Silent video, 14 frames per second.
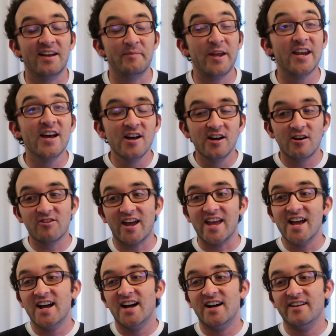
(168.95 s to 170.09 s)
I mean,
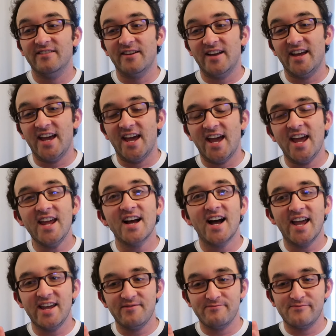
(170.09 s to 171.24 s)
okay,
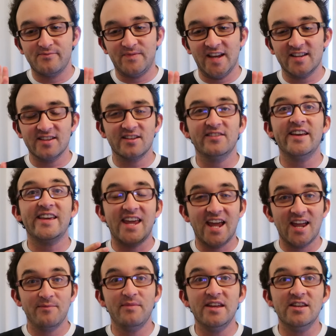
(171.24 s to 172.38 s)
AI technically
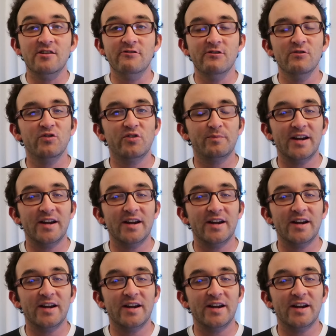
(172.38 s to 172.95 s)
can be used,